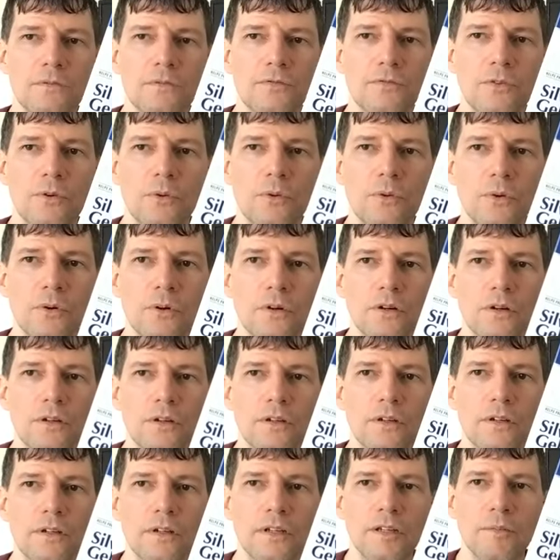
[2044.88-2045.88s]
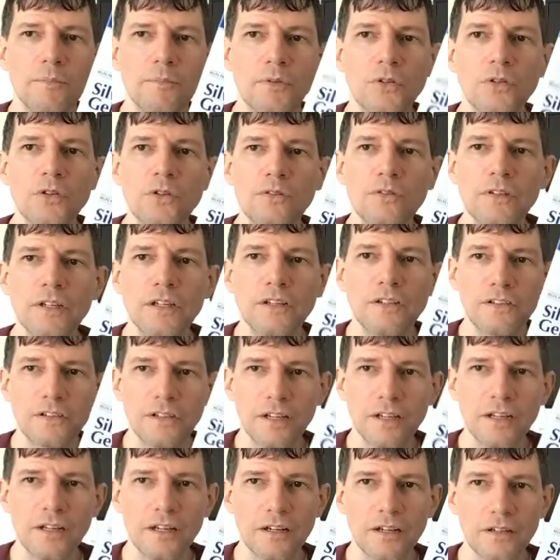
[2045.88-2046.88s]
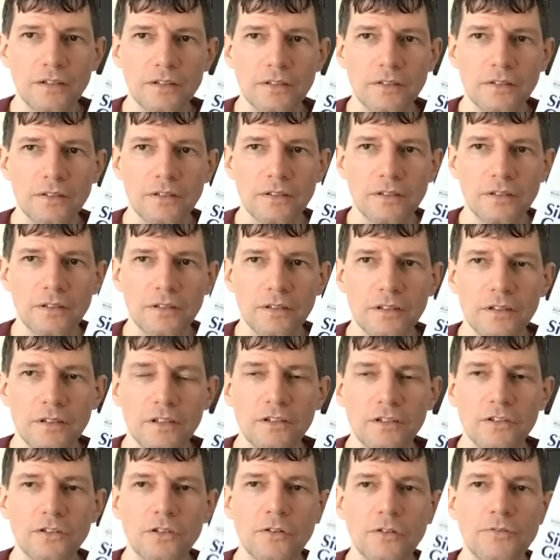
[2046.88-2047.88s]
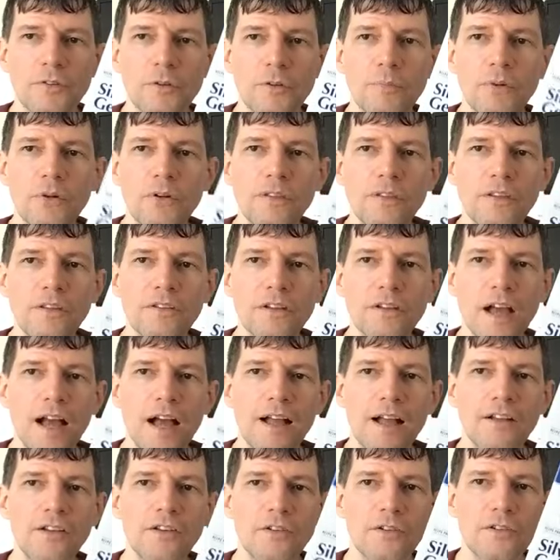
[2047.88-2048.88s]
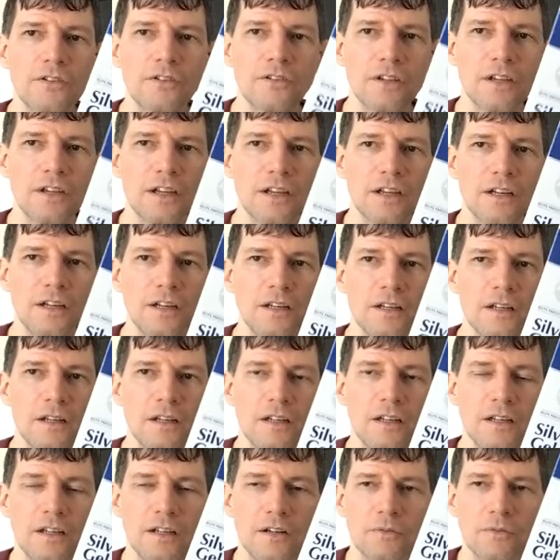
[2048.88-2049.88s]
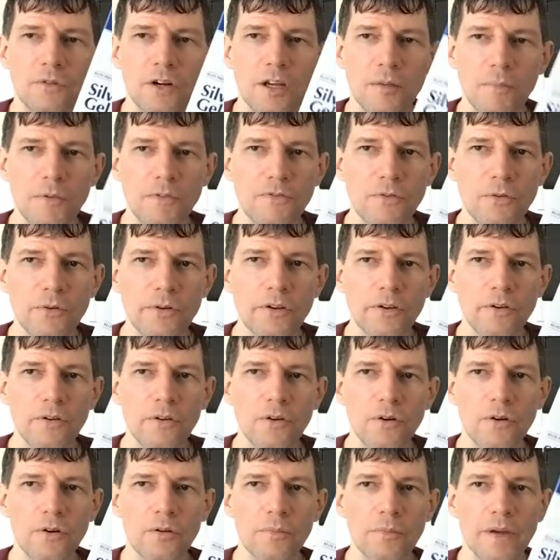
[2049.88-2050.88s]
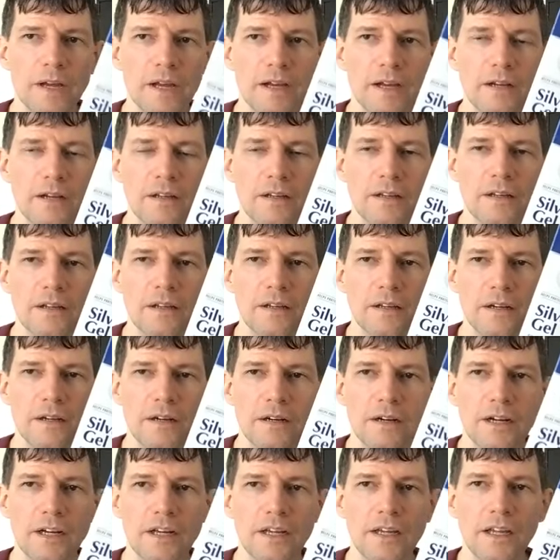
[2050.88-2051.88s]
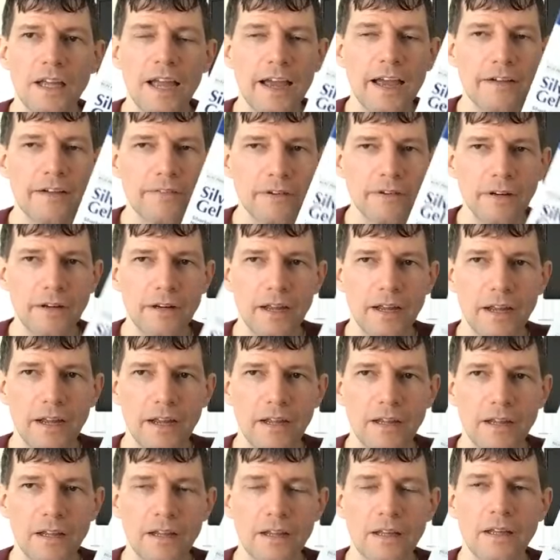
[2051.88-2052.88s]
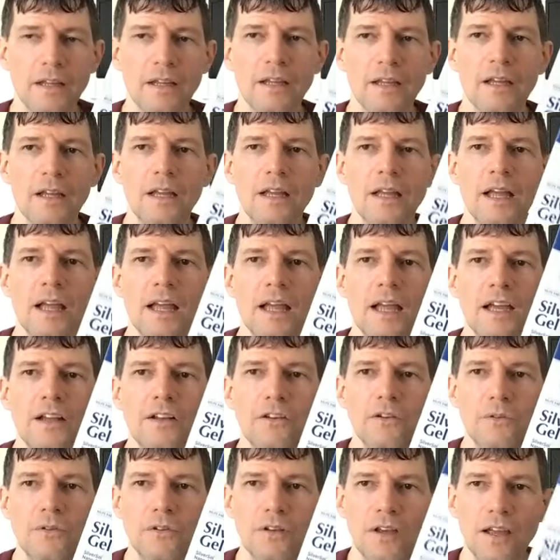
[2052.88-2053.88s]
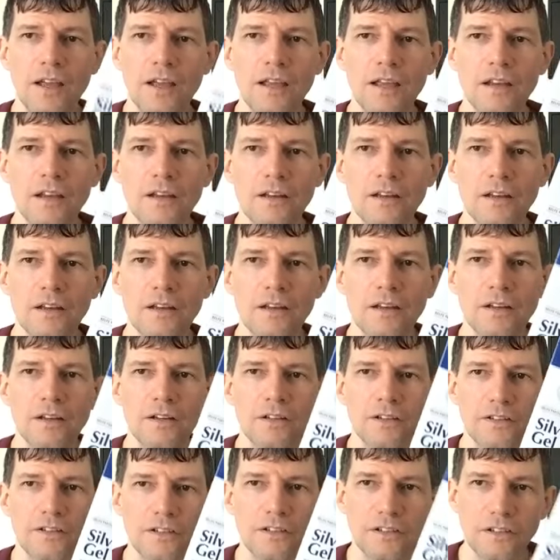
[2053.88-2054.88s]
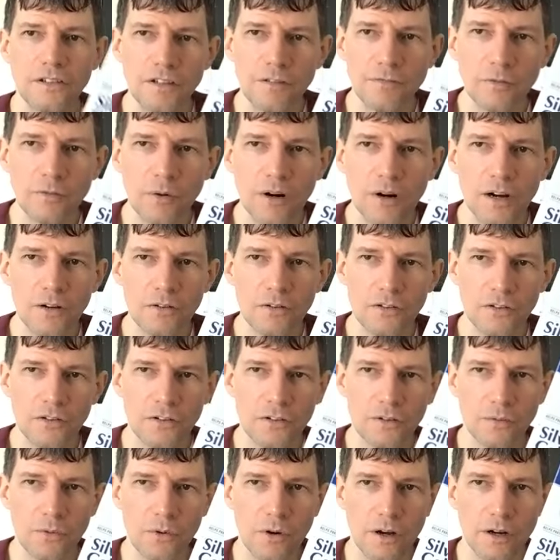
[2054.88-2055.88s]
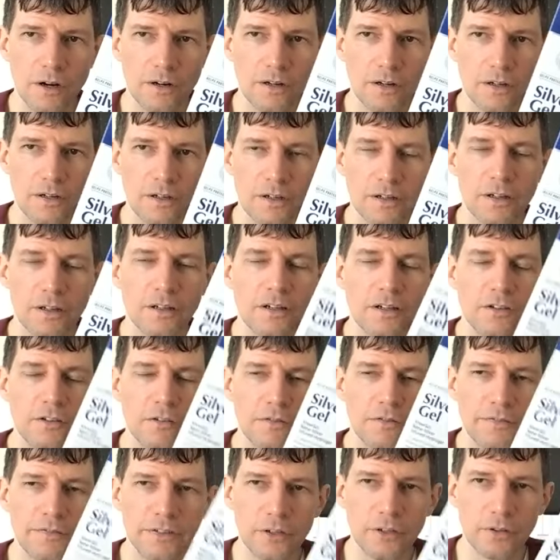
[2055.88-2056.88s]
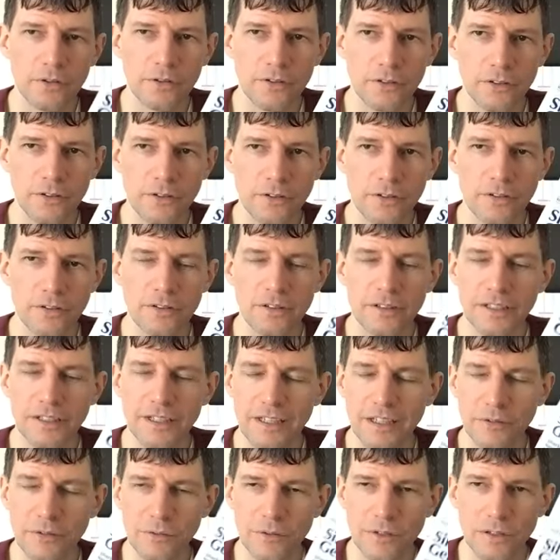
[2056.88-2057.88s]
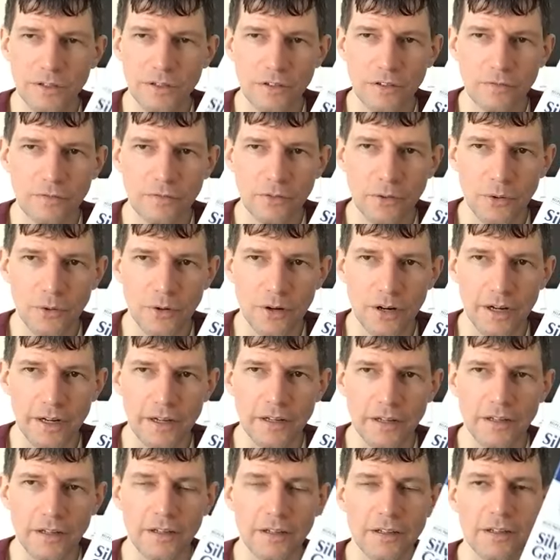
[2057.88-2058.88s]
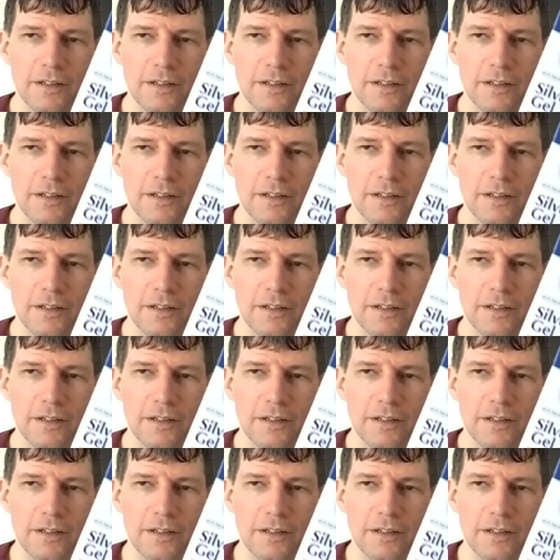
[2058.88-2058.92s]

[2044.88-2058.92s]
for improving skin health. So if you put this on your skin right before you go to bed, all right, every day, and you take 64 ounces of water, filtered, get rid of the fluoride